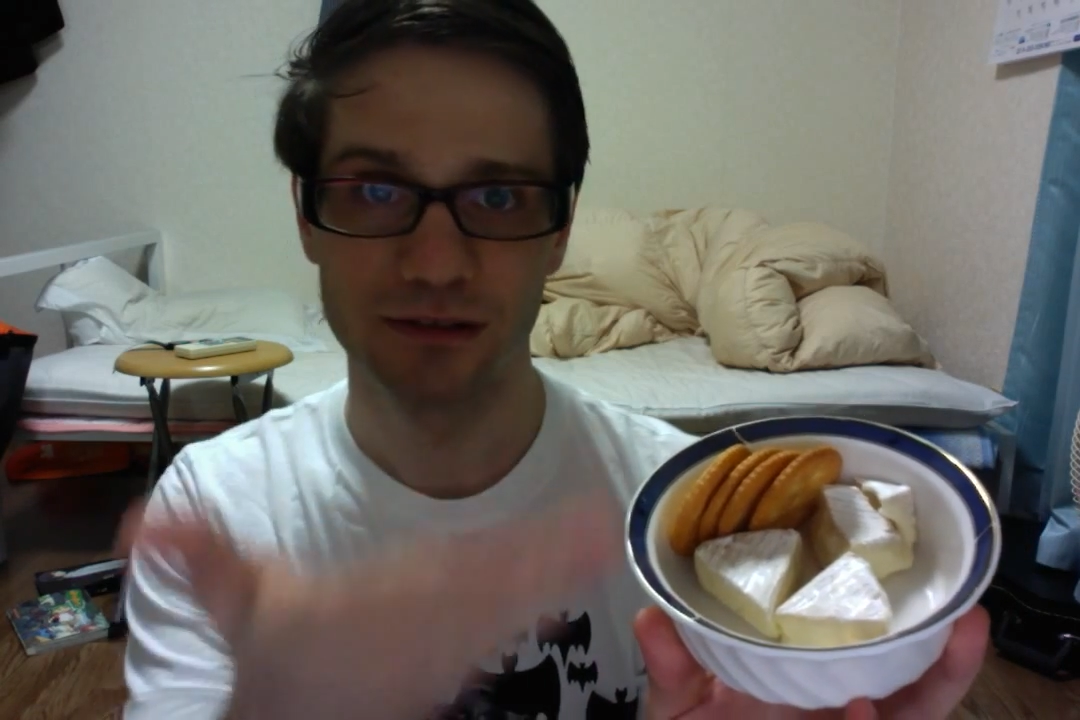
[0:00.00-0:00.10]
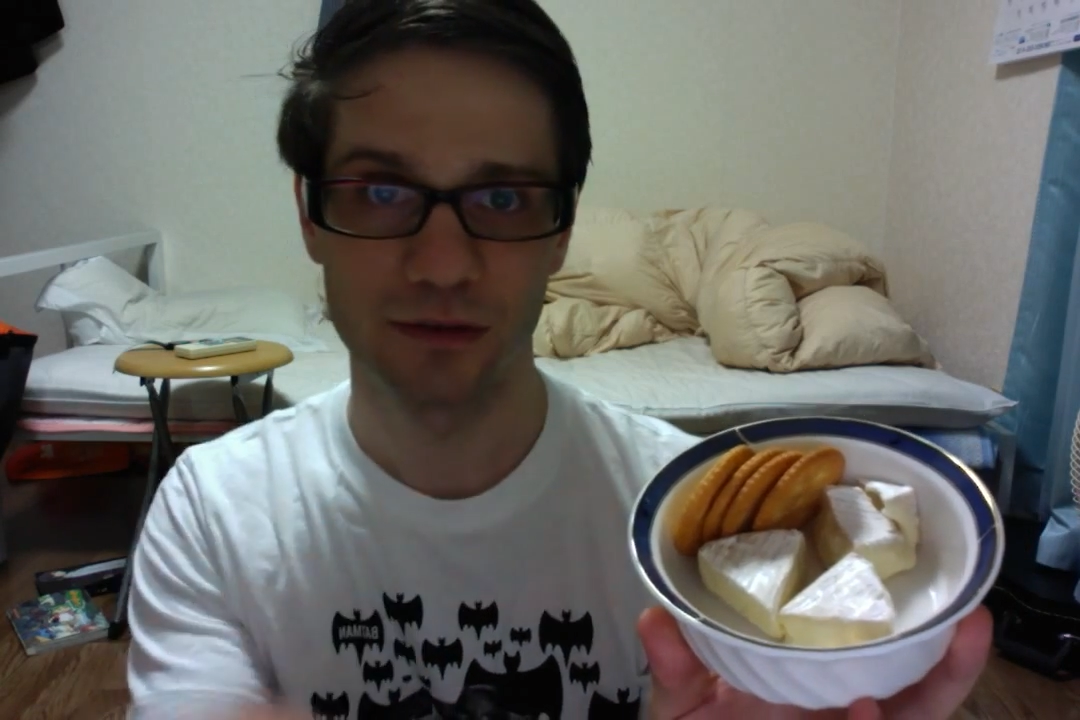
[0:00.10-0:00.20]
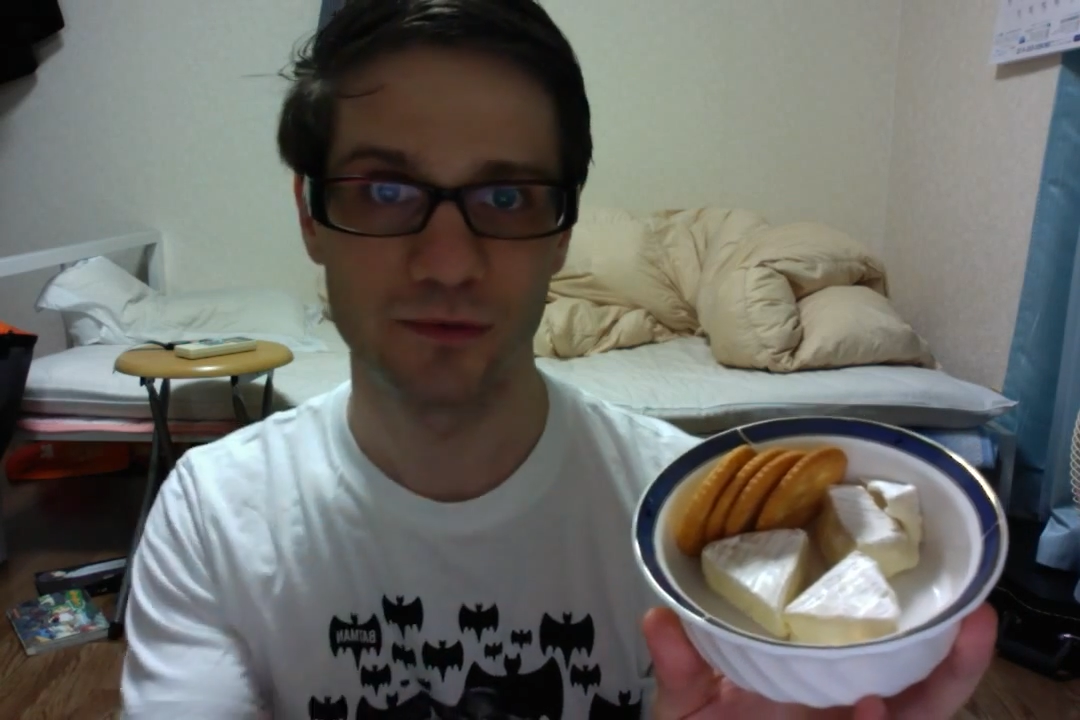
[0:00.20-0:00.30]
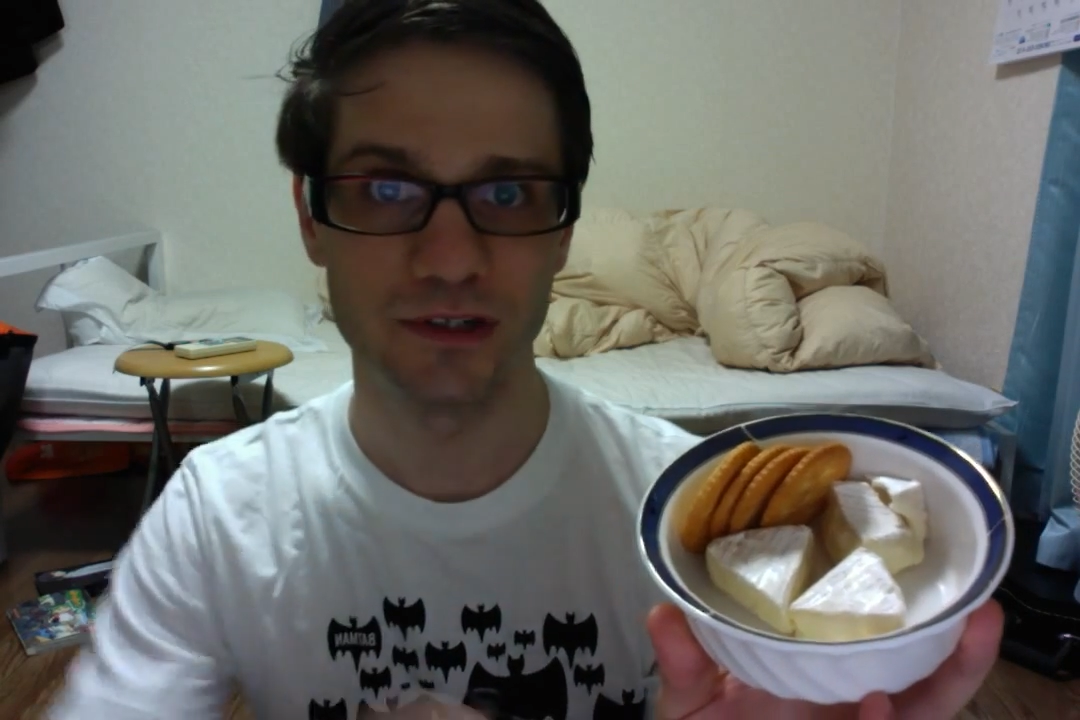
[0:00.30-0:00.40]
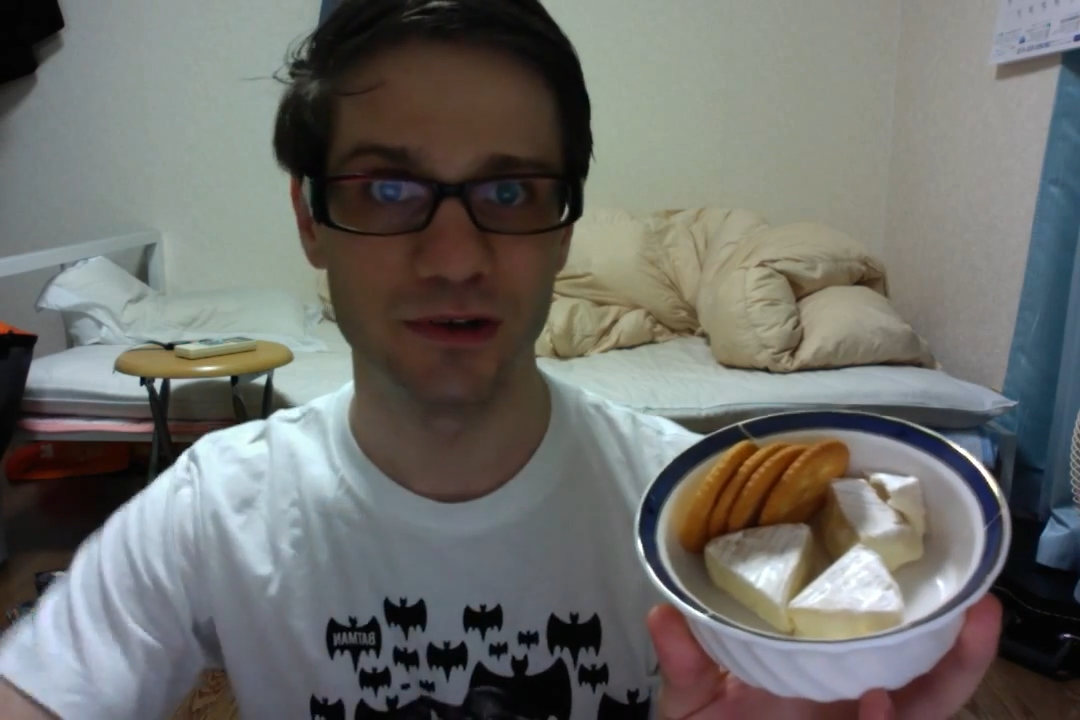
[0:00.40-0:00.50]

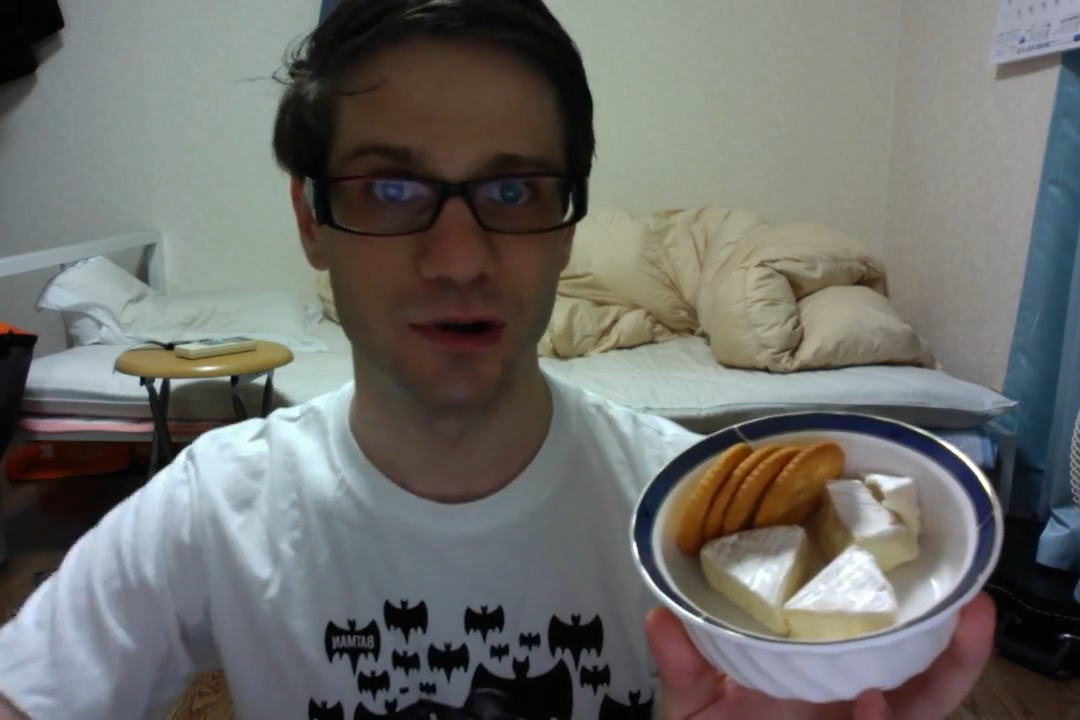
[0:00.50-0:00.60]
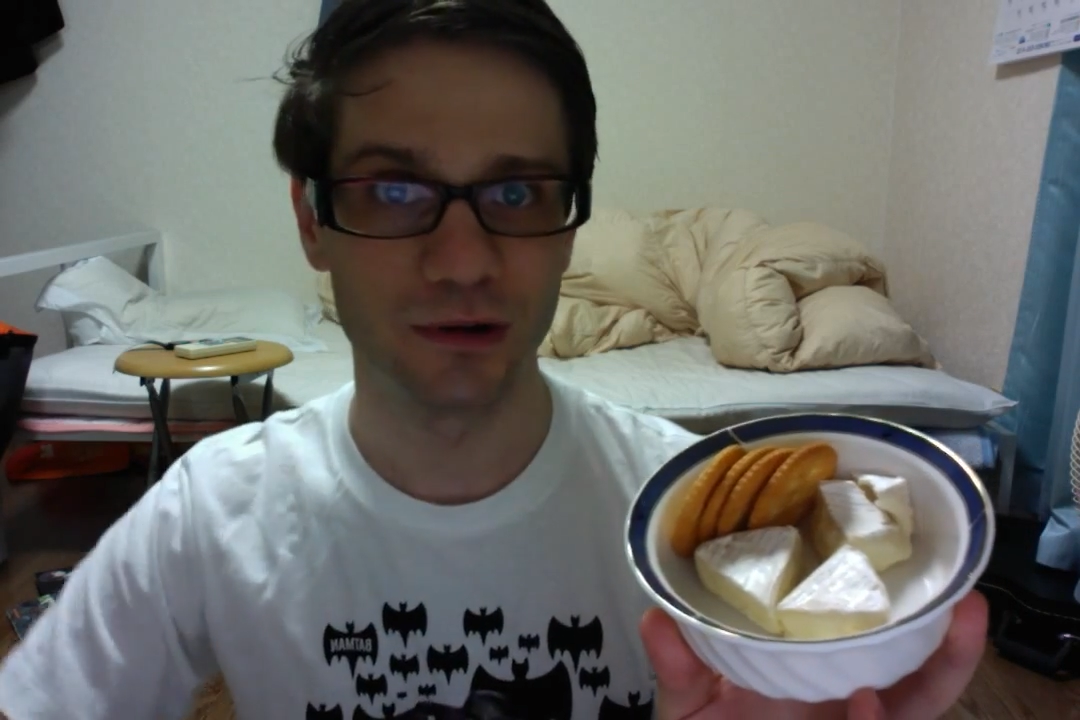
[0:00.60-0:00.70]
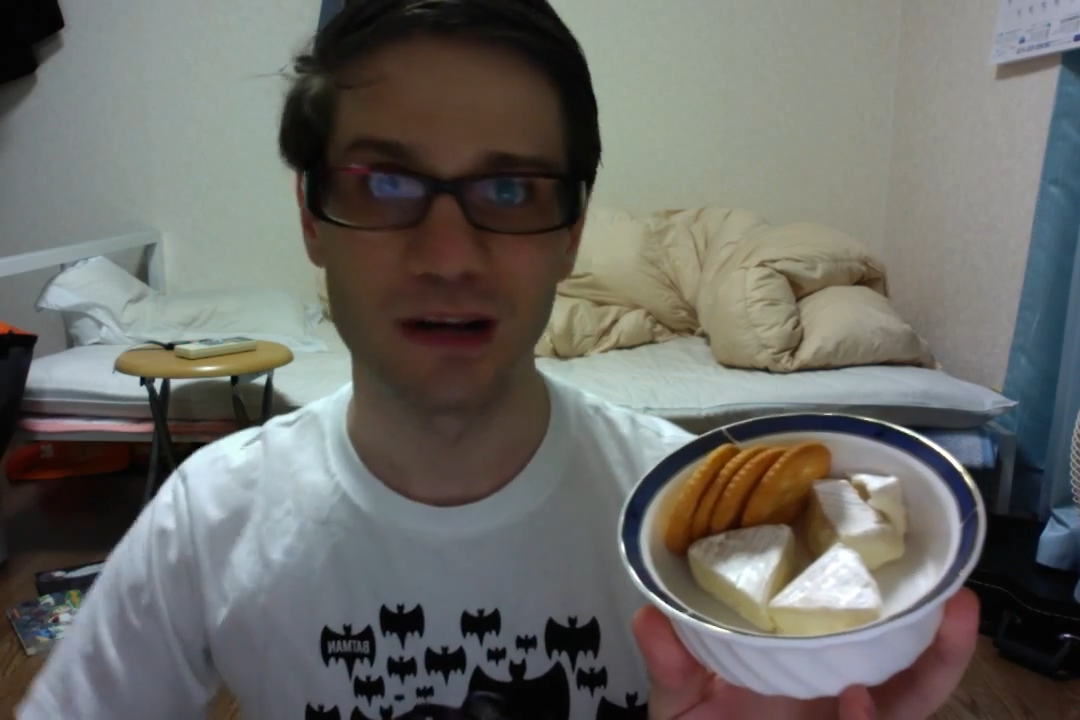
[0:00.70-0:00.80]
$3